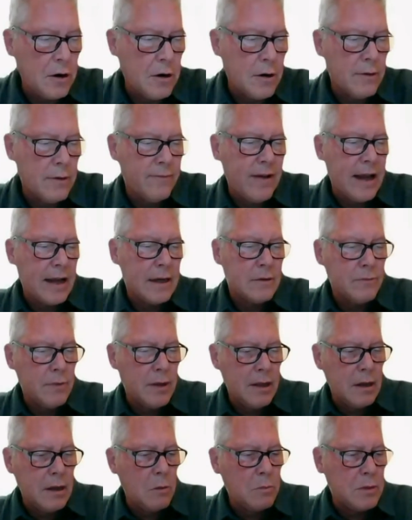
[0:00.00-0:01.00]
In fact,
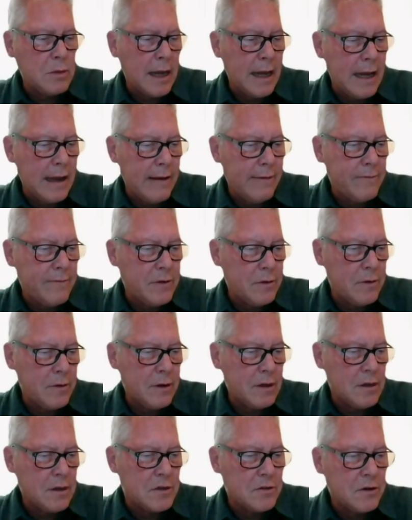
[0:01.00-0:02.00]
we hope to have
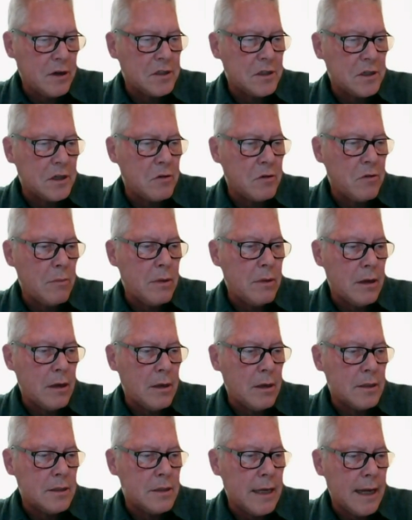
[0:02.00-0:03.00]
construction equipment
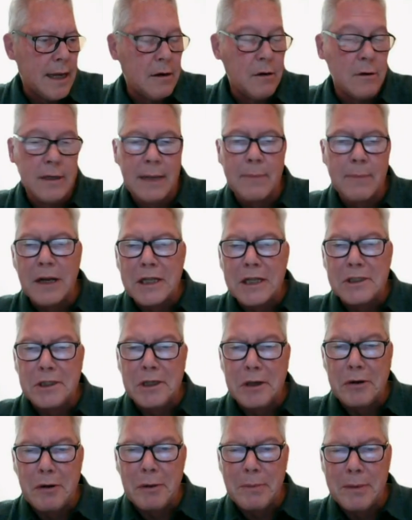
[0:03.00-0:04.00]
on site, or demolition
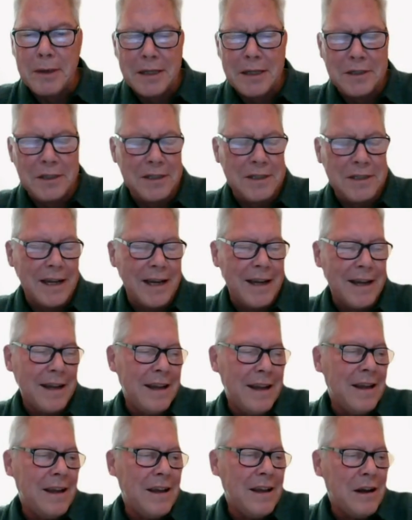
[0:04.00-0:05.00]
equipment, I should say,
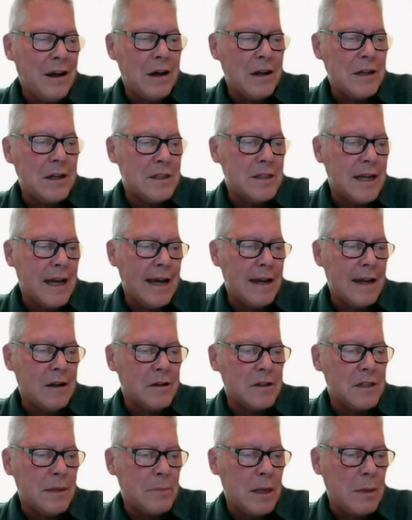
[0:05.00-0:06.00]
on site on
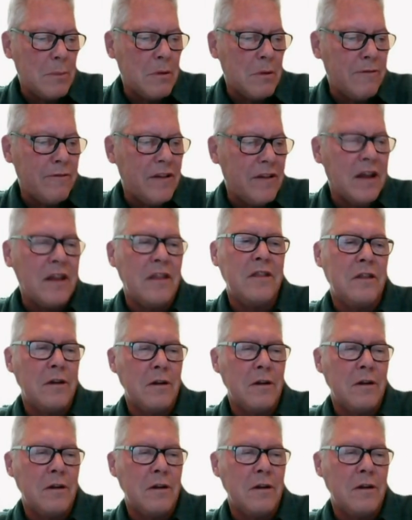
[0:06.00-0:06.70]
September 5th.